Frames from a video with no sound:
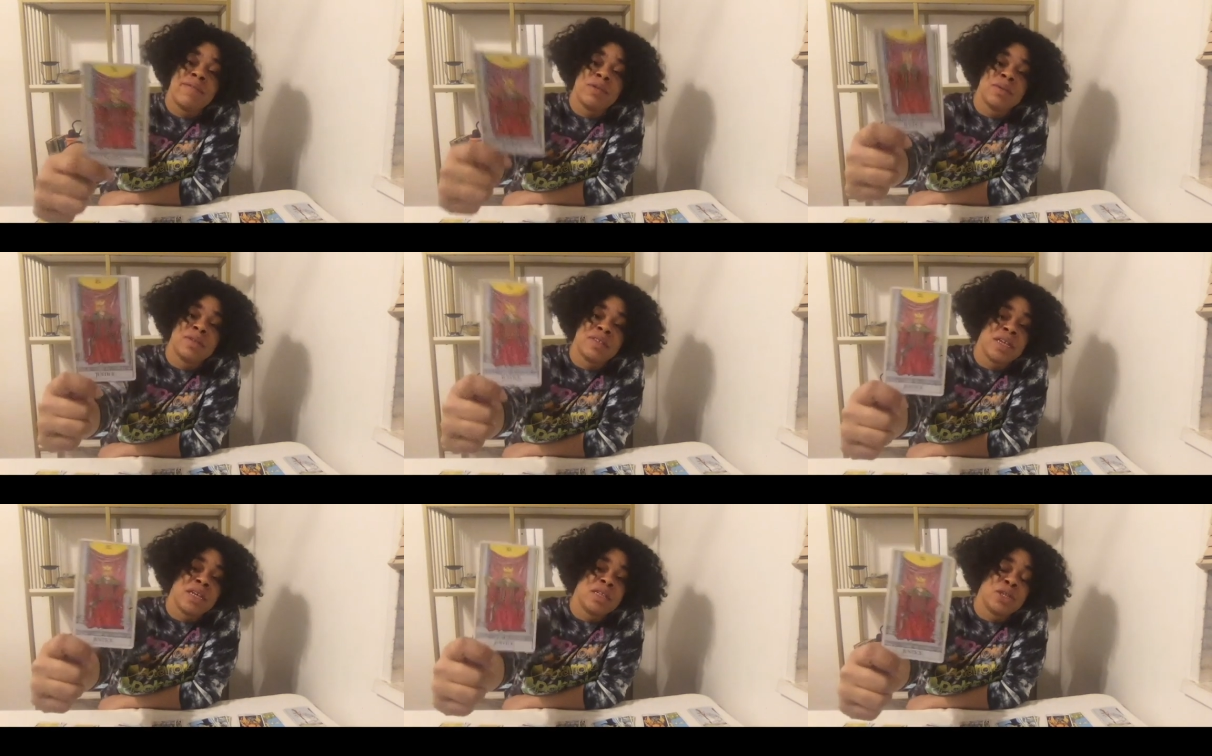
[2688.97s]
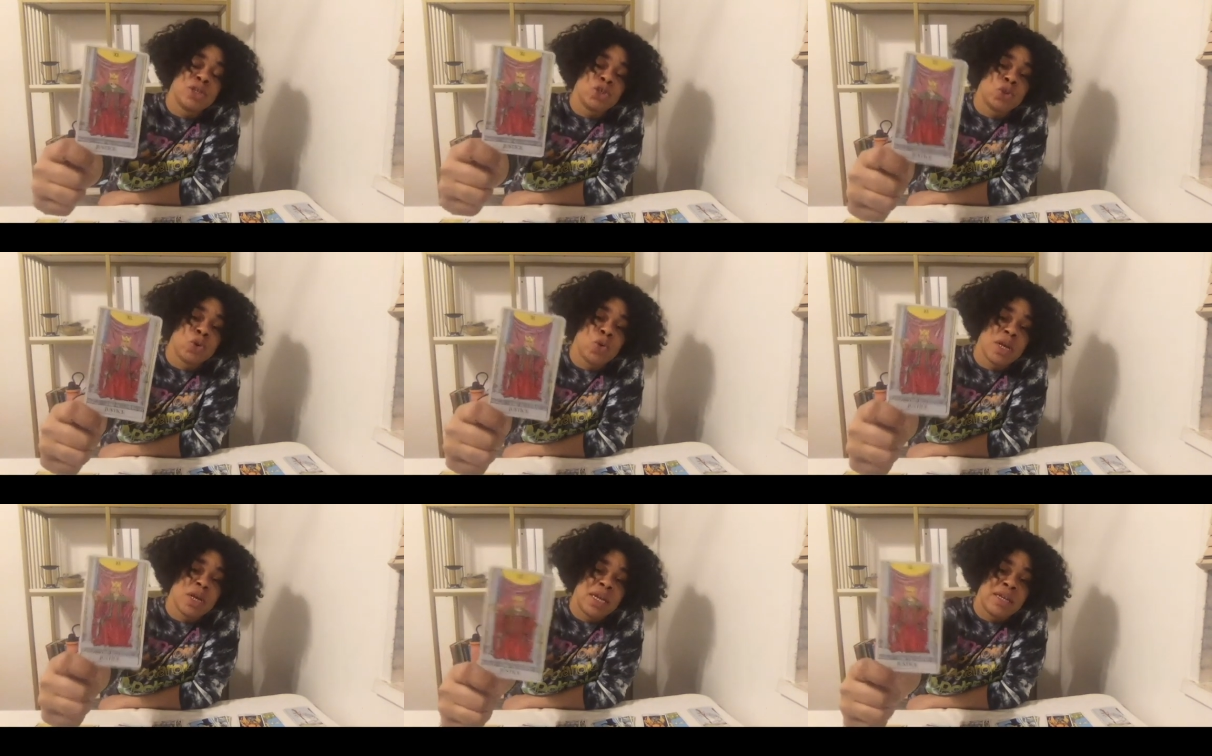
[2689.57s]
was getting the short
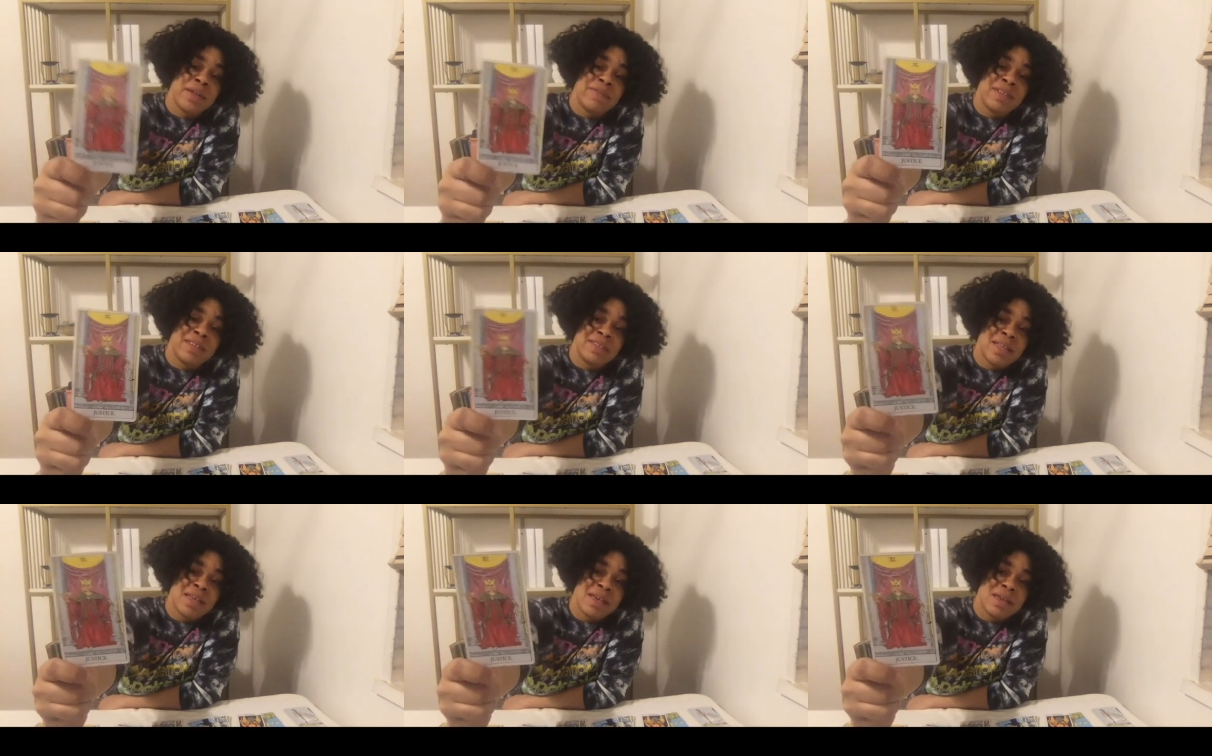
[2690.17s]
end of the stick